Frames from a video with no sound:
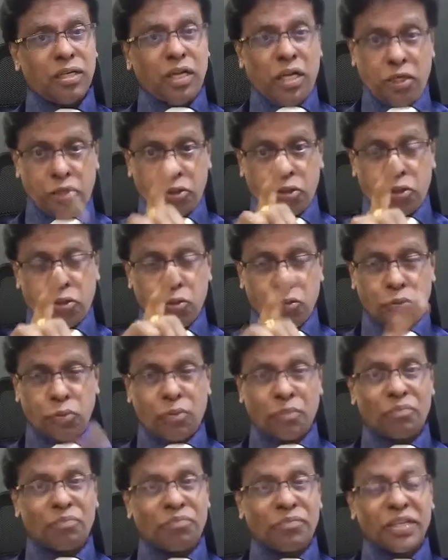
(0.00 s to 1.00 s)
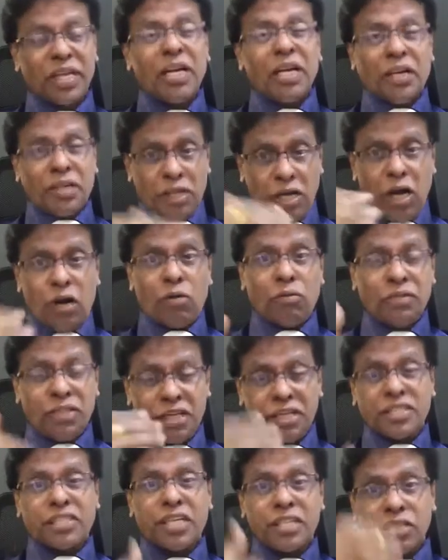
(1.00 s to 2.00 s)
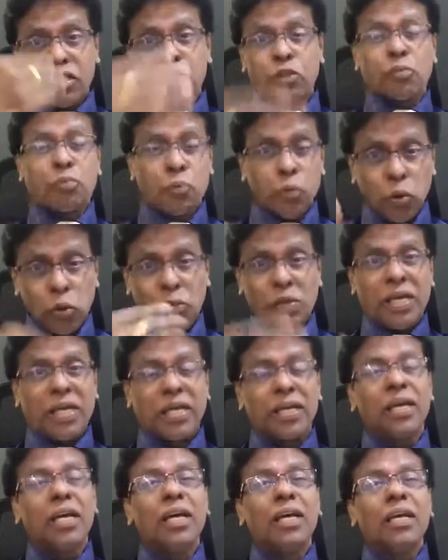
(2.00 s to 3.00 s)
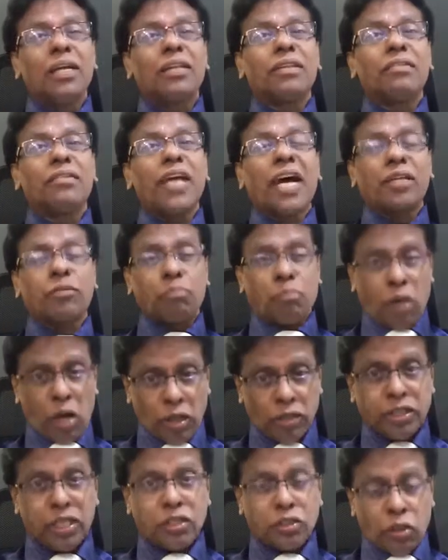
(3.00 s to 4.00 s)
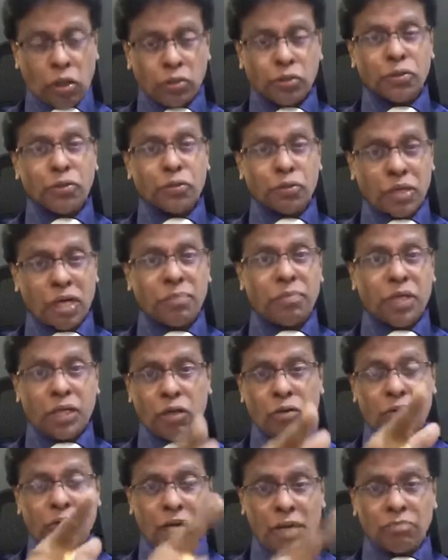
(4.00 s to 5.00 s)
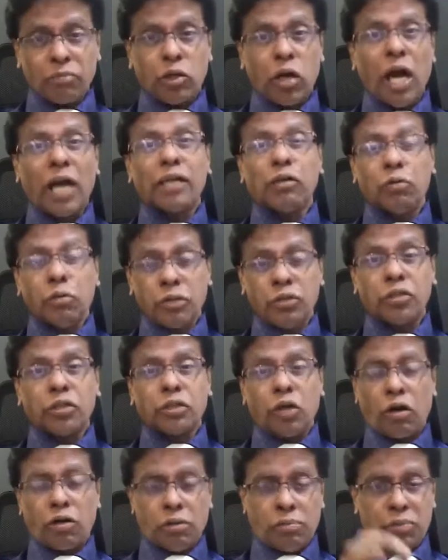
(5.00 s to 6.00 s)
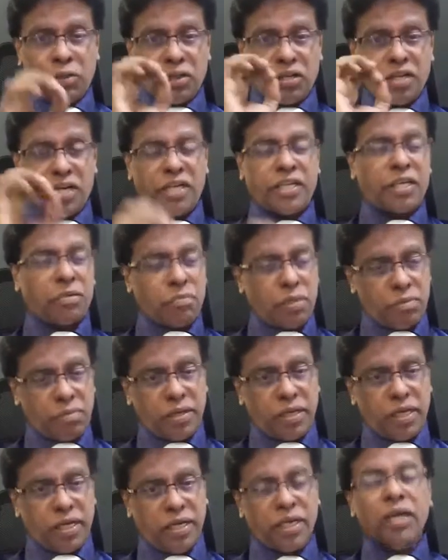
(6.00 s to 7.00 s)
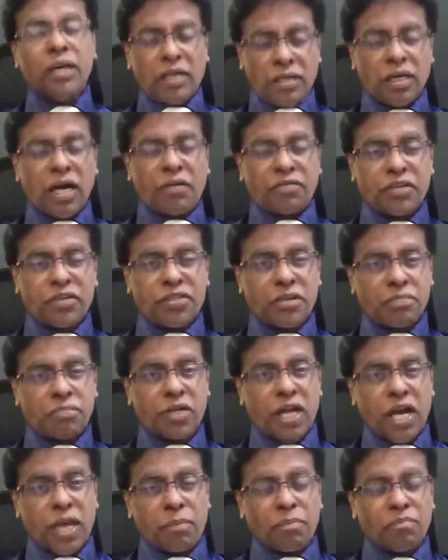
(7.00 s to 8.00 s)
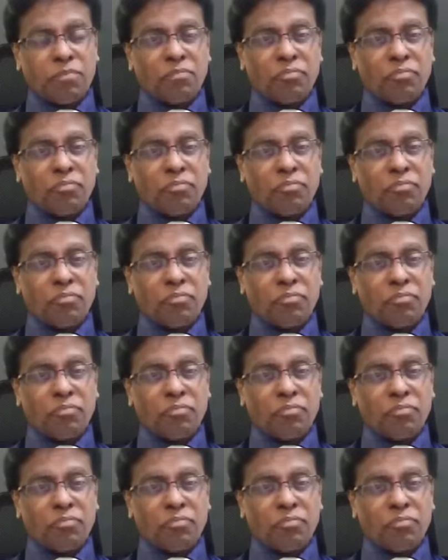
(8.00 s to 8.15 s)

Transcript: It's true. Now the research is proving that part is also coming out, and I'm going to talk about genetic memory after some time.